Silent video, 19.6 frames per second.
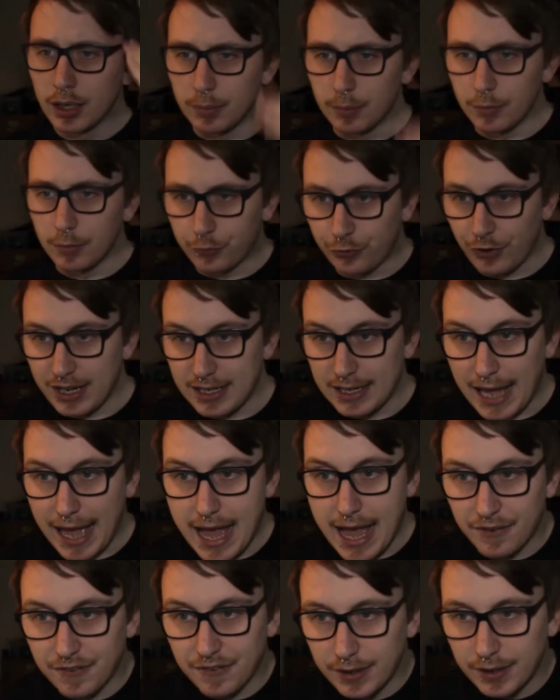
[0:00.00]
Friend
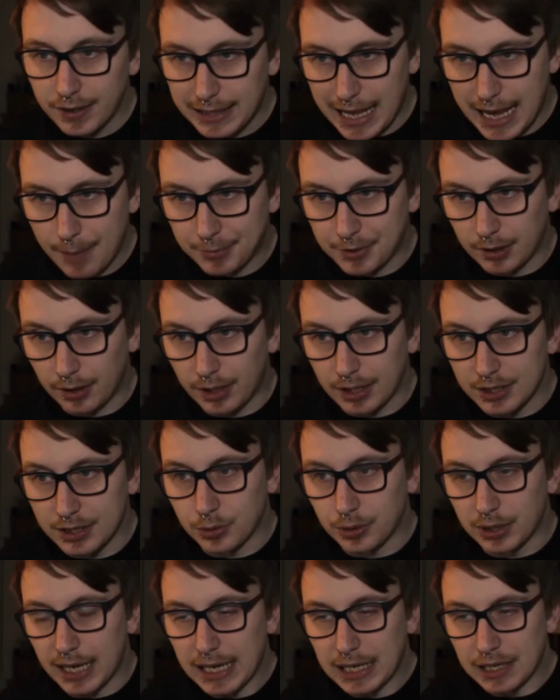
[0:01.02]
F capitalized on
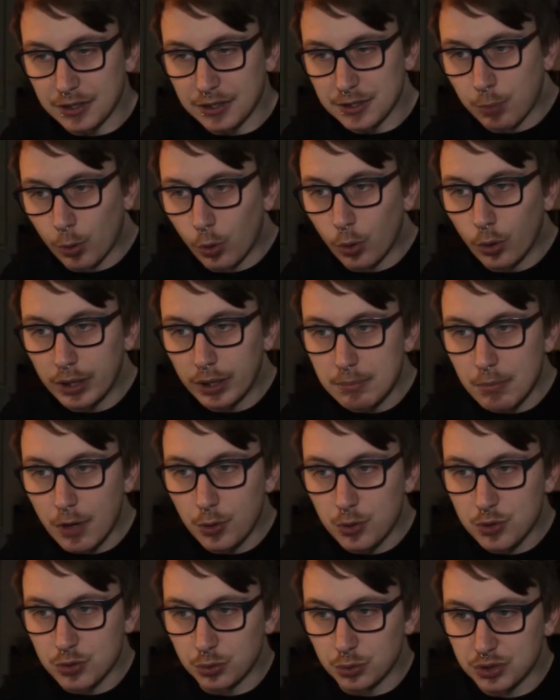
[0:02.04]
Hannah's poor
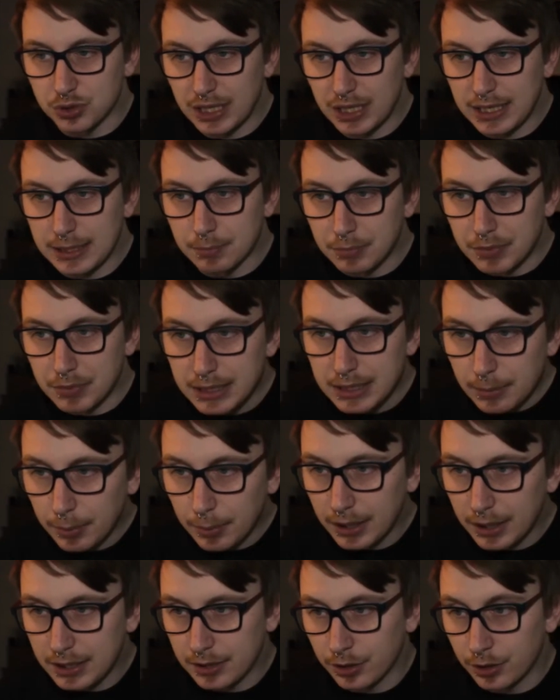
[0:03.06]
emotional state,
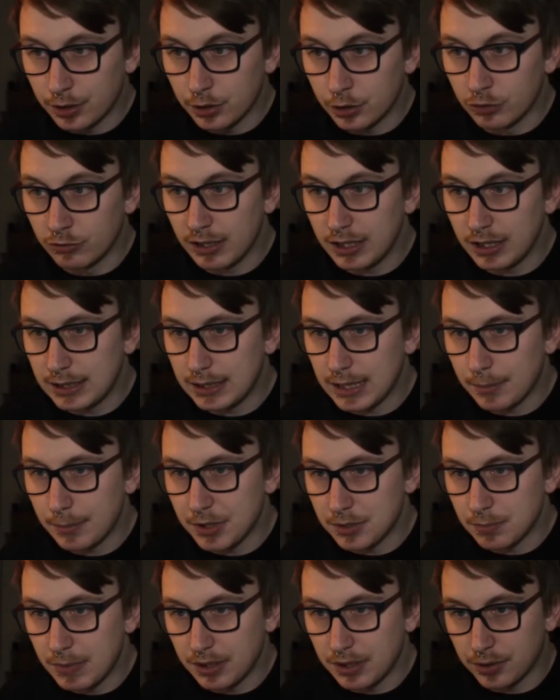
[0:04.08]
manipulating her already damaged
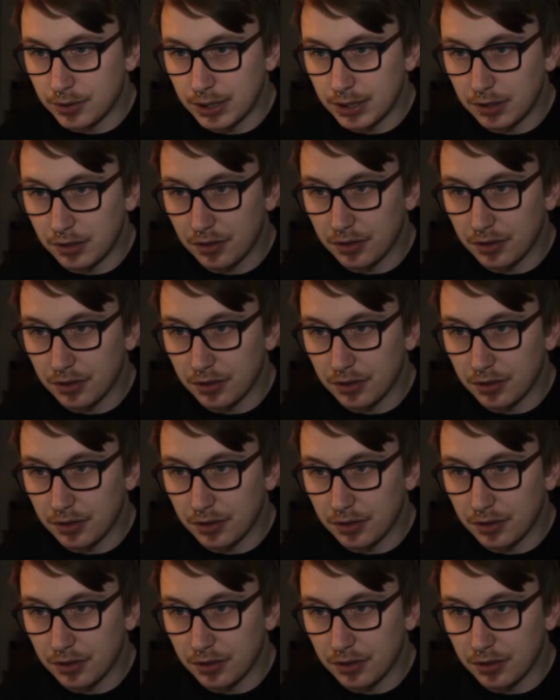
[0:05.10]
mental health.